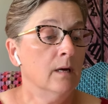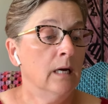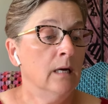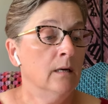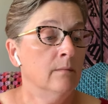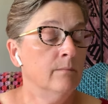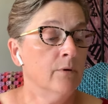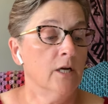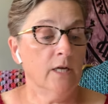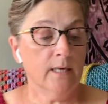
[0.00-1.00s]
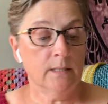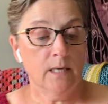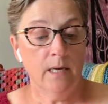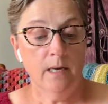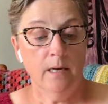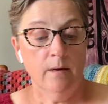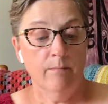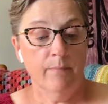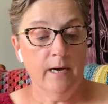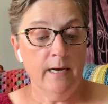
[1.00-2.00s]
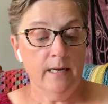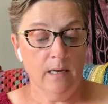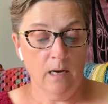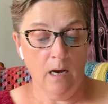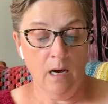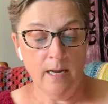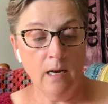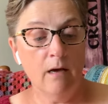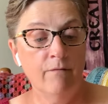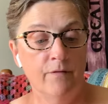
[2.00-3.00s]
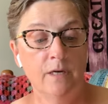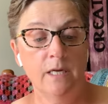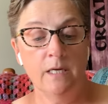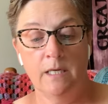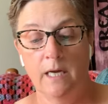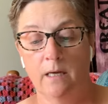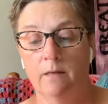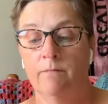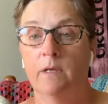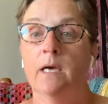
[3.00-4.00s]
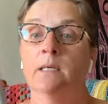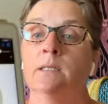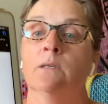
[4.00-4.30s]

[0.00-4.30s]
um, projects, but I love the detail of this.